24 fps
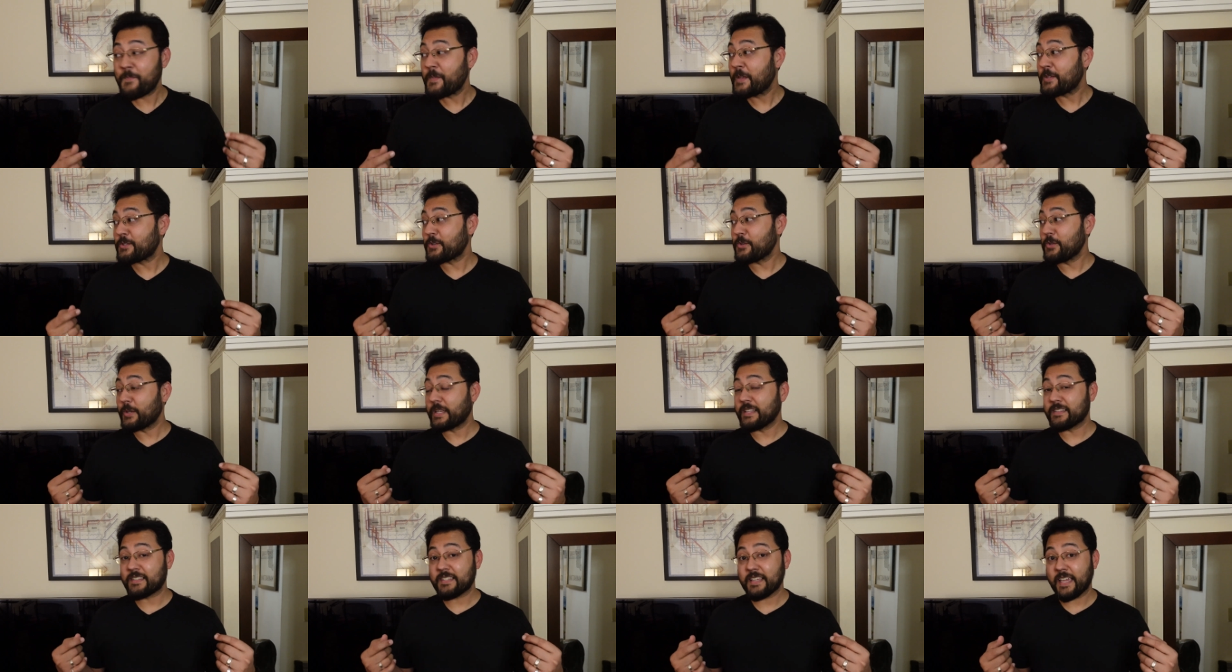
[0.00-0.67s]
So
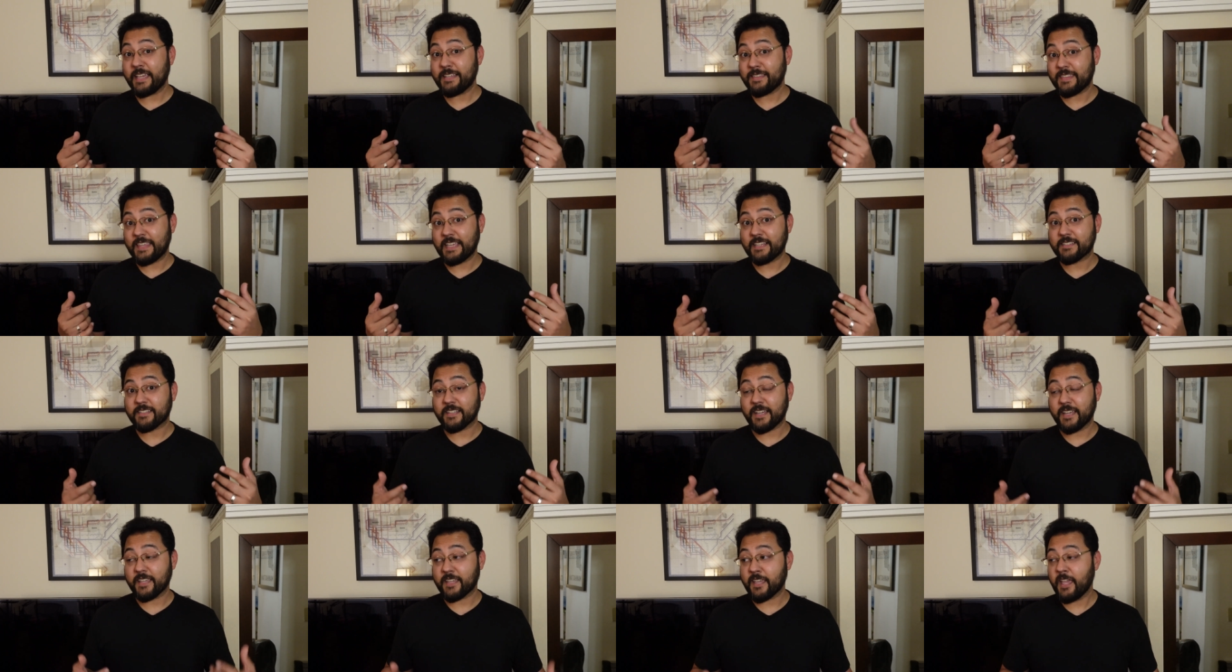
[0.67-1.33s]
you can say
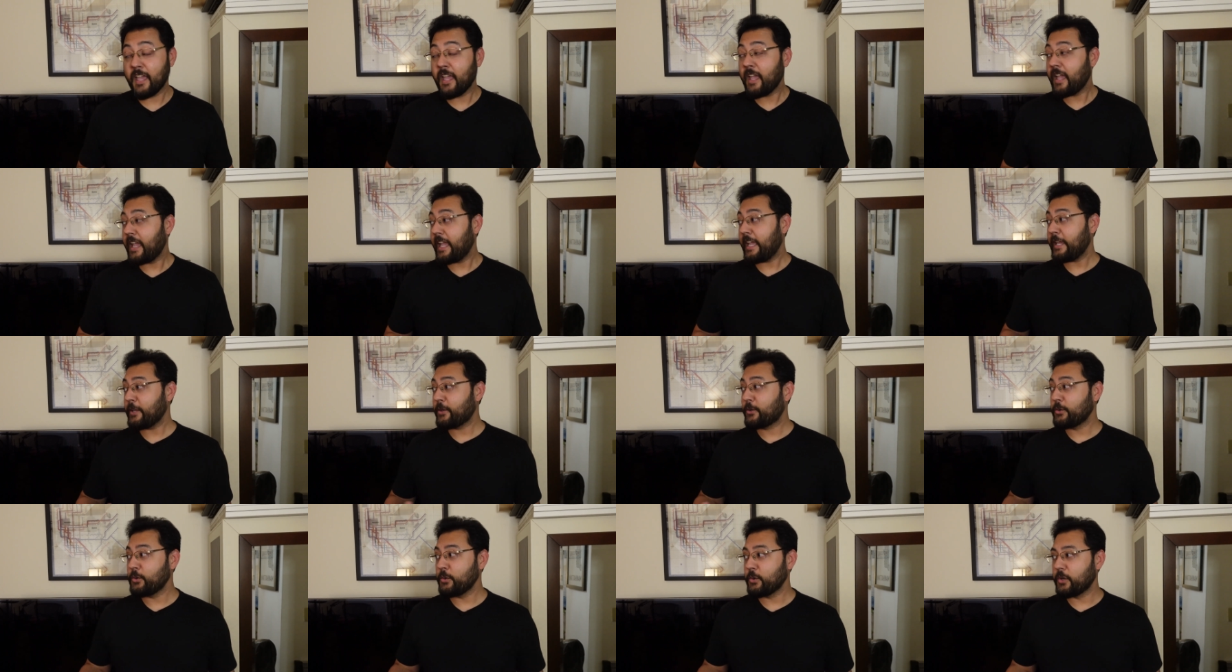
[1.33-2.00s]
things like,
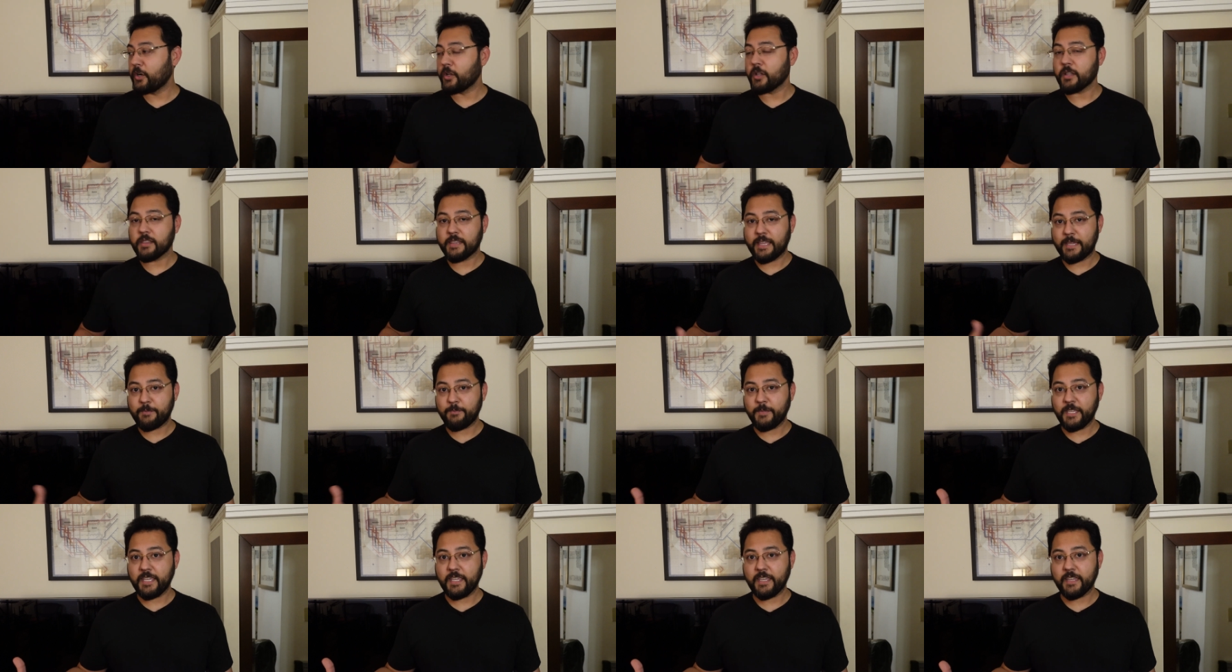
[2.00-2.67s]
hey,
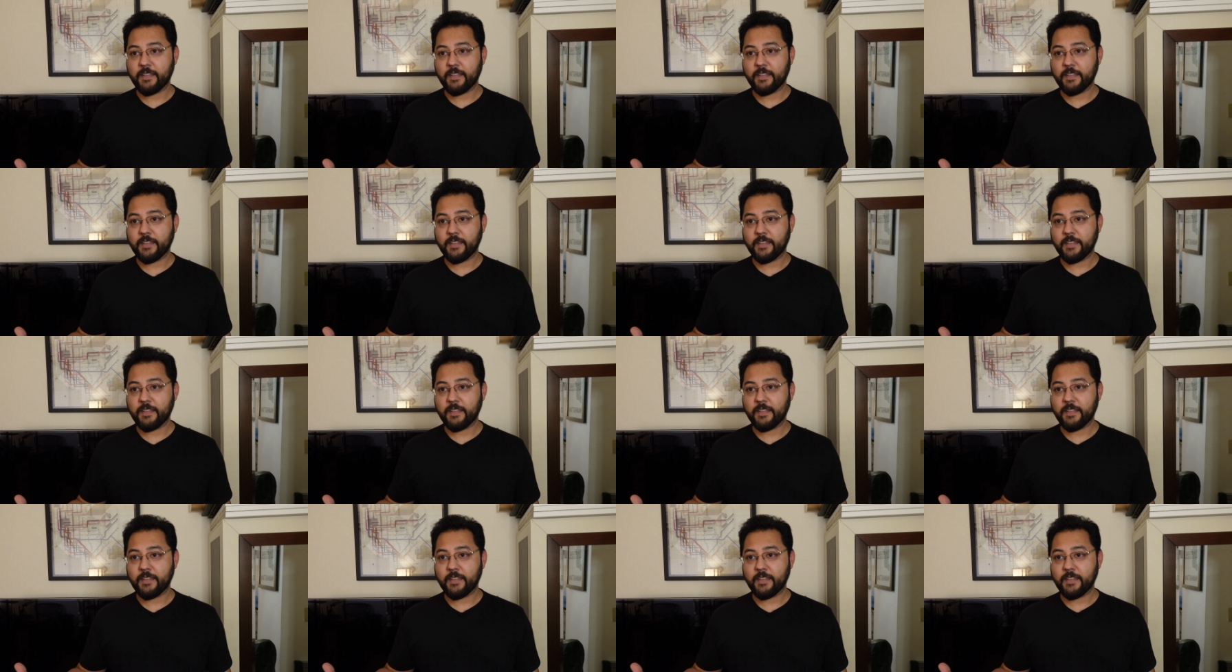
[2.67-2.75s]
let me